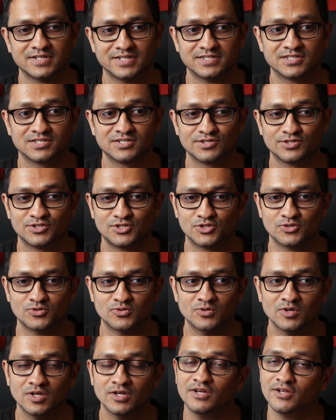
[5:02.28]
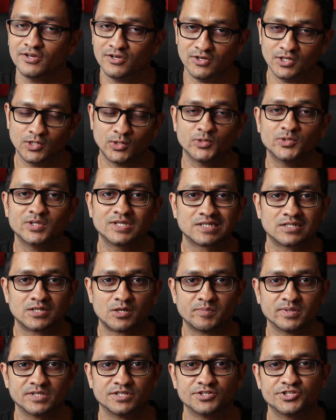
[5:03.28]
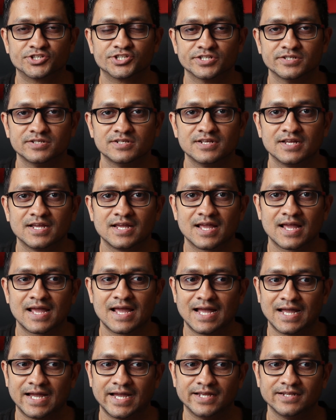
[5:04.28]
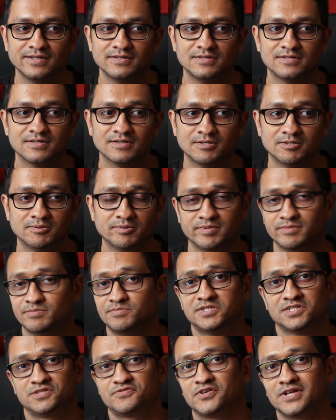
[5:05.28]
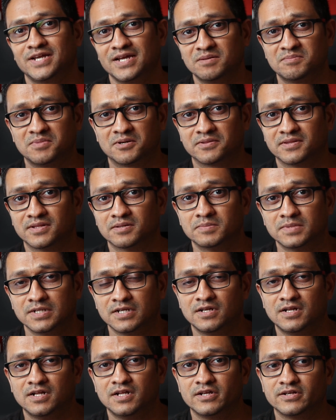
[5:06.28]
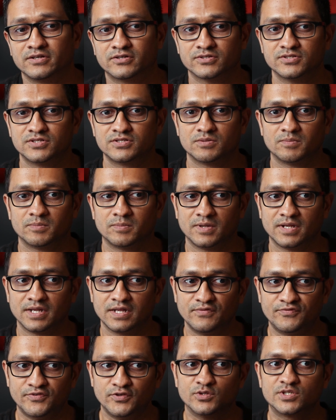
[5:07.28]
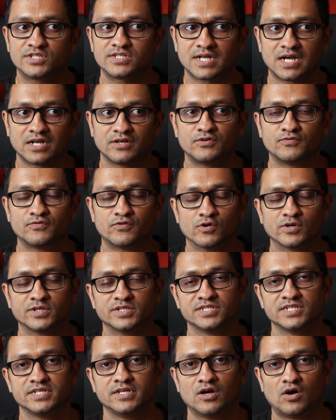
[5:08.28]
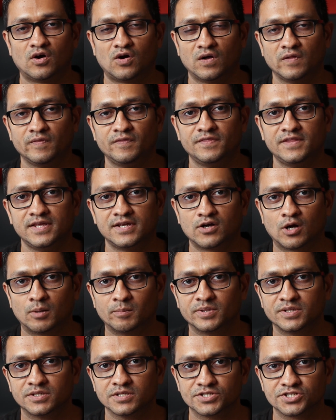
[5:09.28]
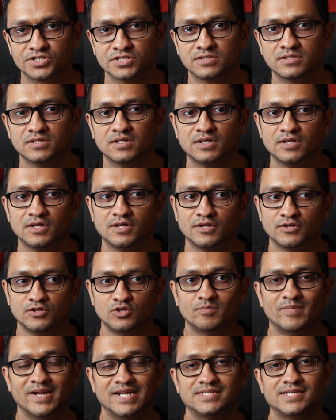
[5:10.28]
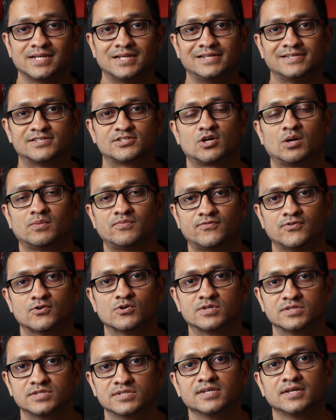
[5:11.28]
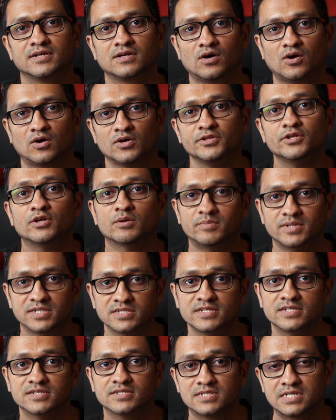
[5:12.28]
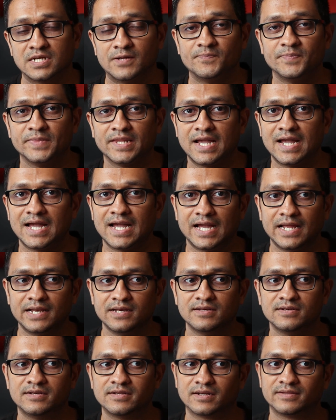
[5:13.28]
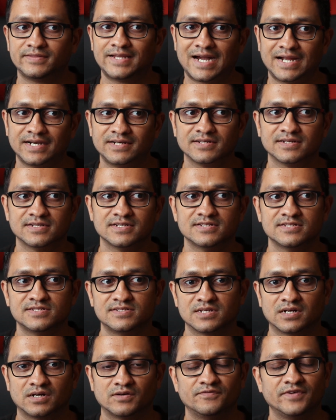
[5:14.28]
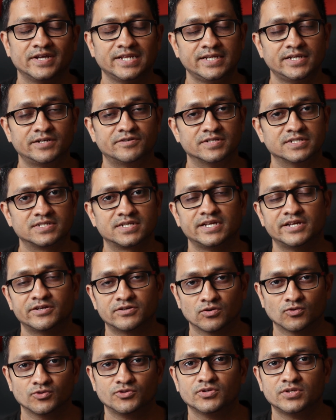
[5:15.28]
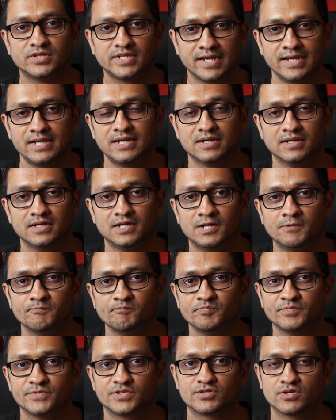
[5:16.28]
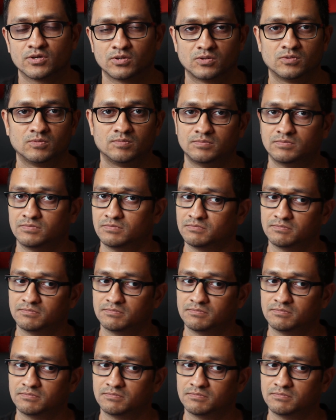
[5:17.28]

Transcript: is to know the competition and just forget about them. Because if you start focusing on the competition, you basically stop focusing on your business. And that is a very risky road to take. So